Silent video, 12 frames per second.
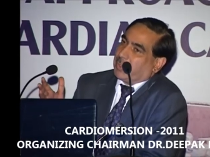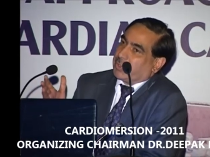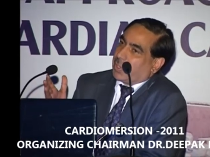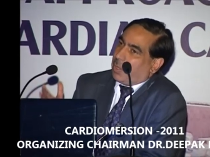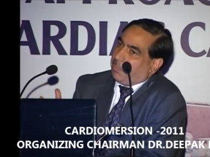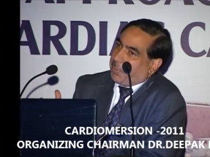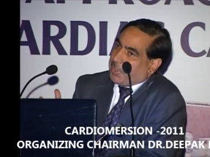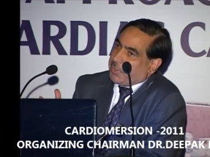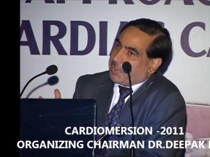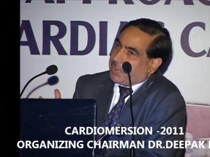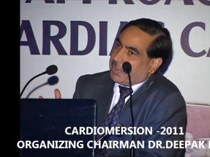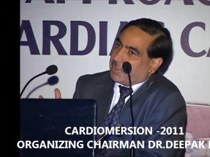some
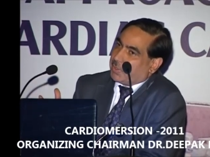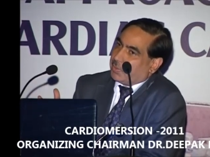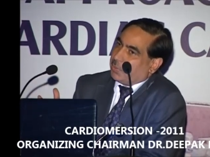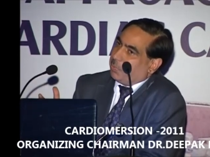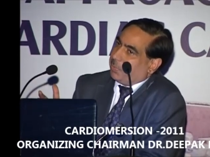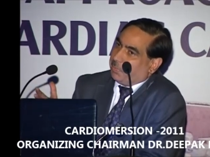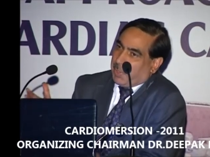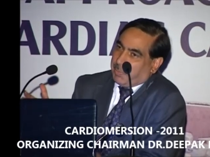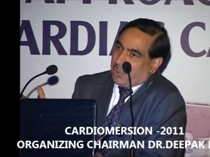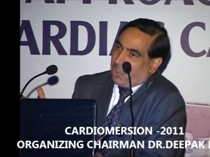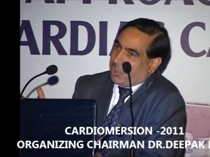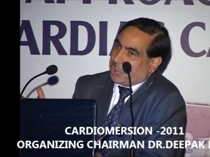patients may
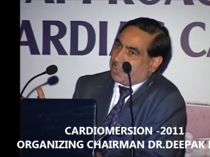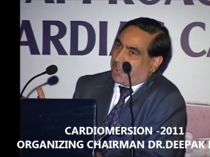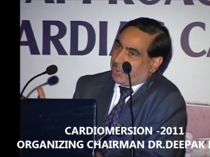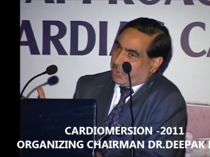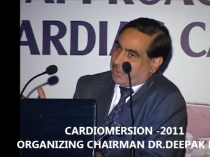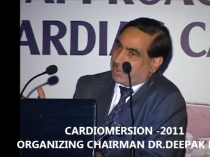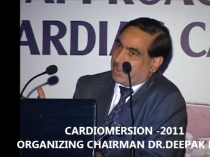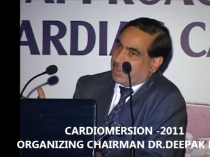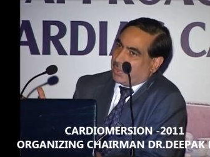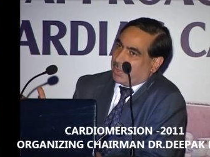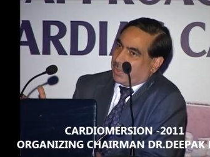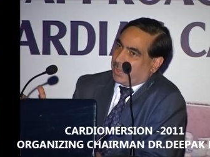be non-responders,
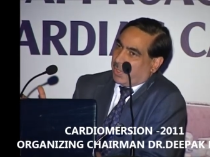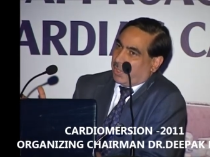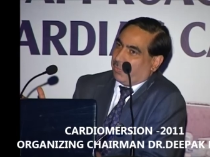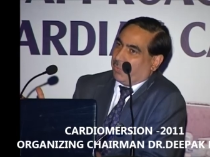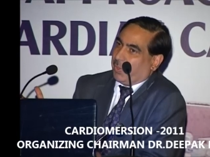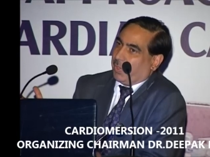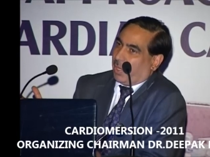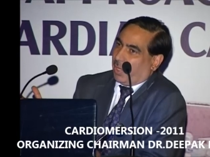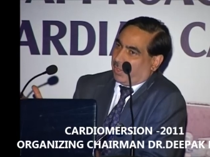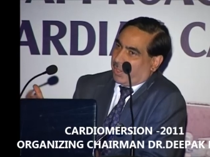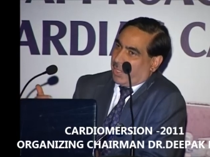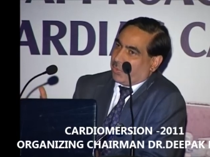and we
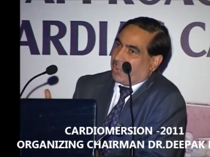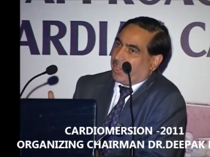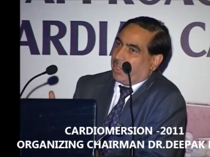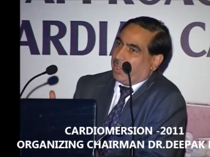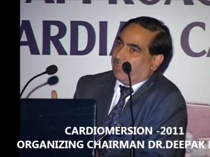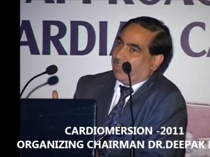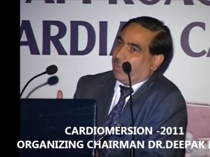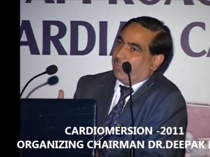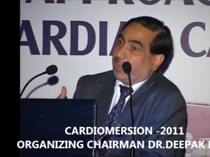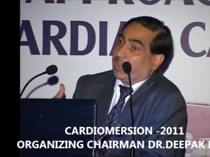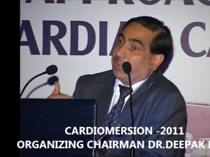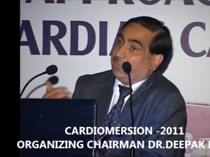are trying to identify
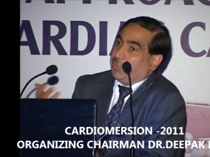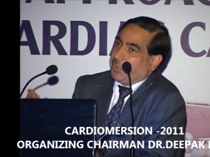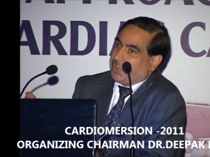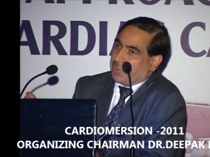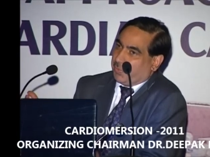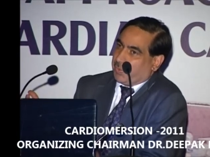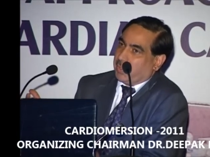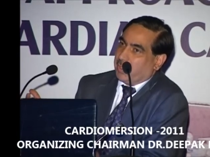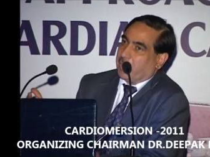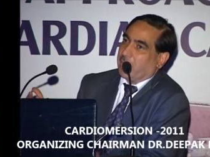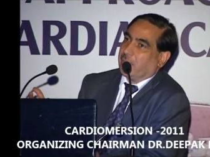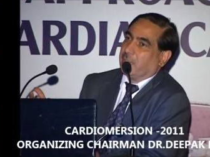what are the features which
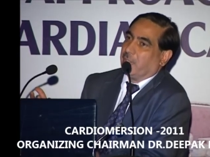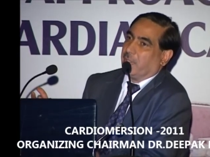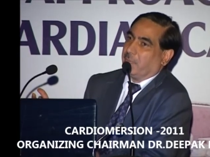indicate